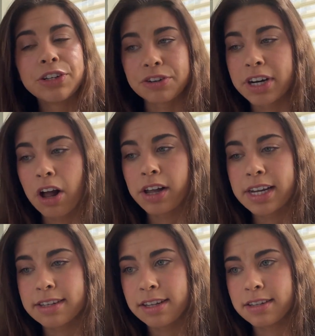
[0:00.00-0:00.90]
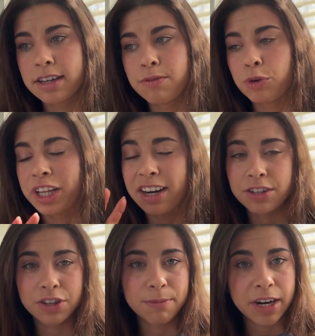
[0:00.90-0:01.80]
during holiday season relating
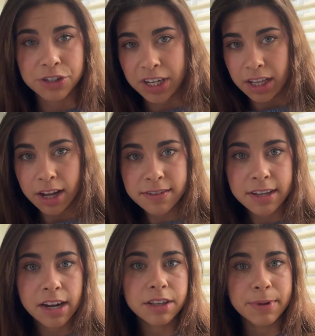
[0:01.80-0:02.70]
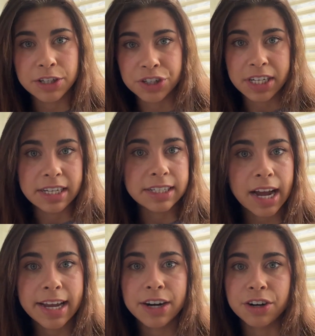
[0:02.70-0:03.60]
to the Mediterranean lifestyle, the Mediterranean
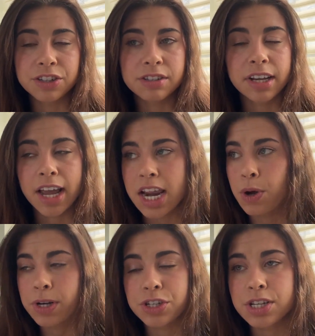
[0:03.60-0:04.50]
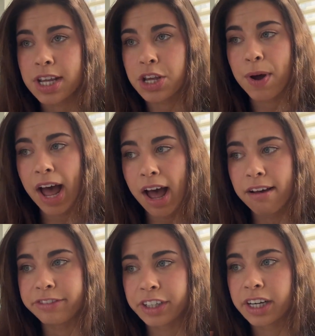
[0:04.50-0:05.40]
diet, or just like any questions that you
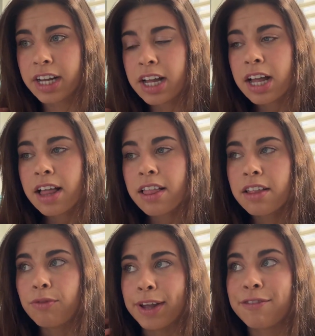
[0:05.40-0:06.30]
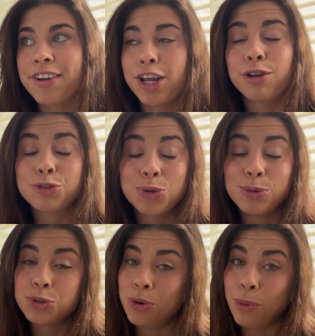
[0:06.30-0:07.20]
have or like videos you
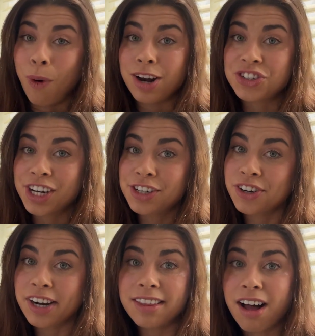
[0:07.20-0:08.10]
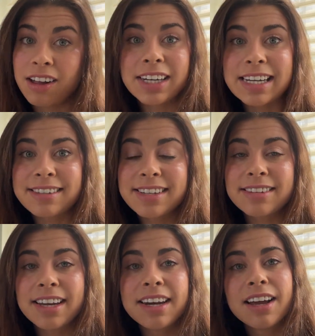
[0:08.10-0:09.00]
enjoy watching during the holiday
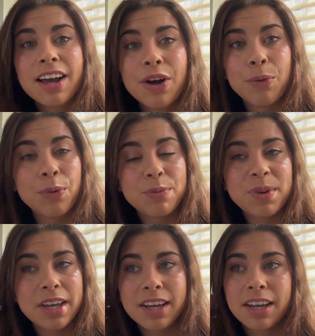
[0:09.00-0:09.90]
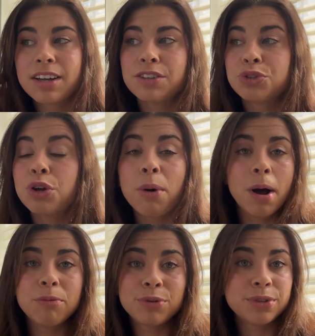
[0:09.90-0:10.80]
season would be so
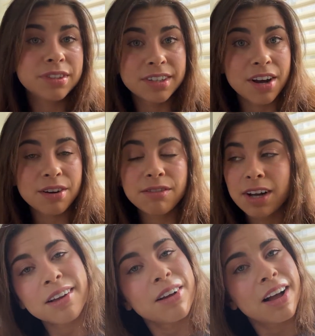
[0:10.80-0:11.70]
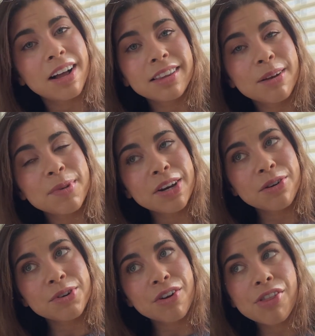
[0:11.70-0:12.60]
helpful to know. Let me
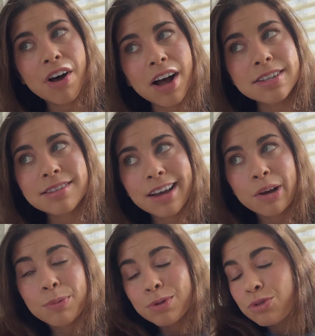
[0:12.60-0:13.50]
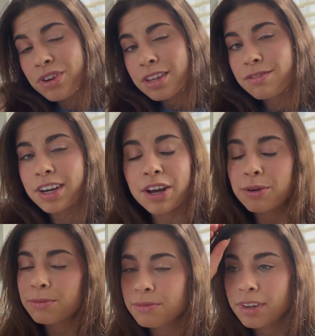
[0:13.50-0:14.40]
know your thoughts. I hope you enjoyed this video.
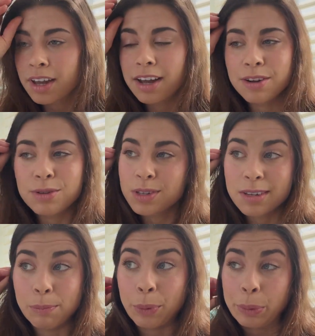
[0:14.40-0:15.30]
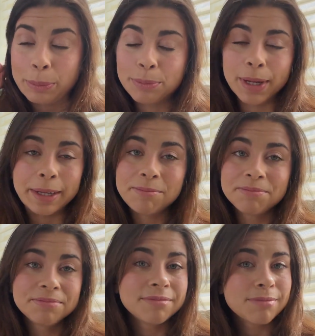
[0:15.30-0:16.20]
I know it was simple, but
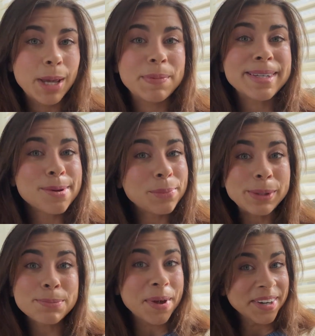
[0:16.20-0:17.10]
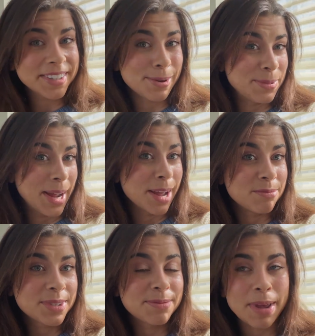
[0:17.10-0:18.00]
maybe simple is better
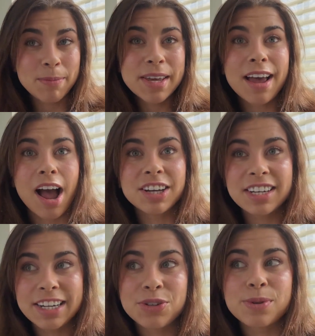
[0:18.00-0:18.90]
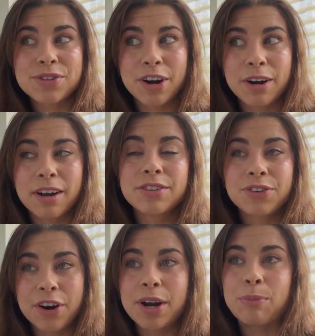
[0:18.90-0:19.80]
sometimes. Maybe I need to
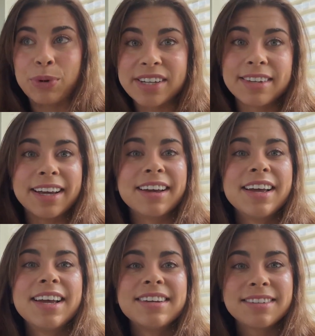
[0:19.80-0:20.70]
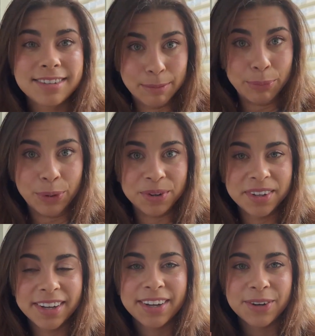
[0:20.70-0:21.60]
start embracing simple,
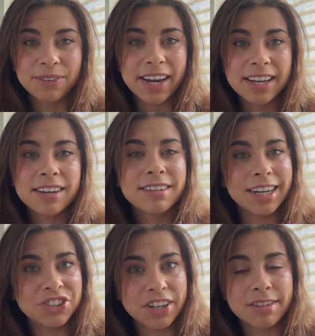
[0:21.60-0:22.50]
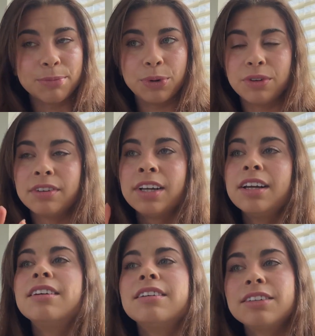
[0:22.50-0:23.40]
right? Digestible,
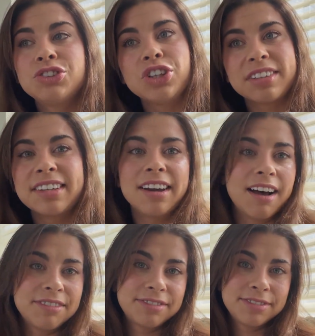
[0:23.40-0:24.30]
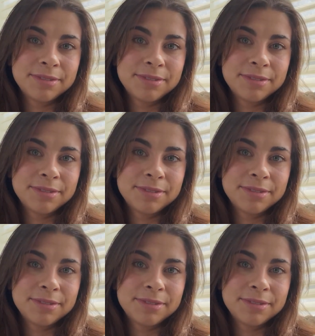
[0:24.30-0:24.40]
just enough.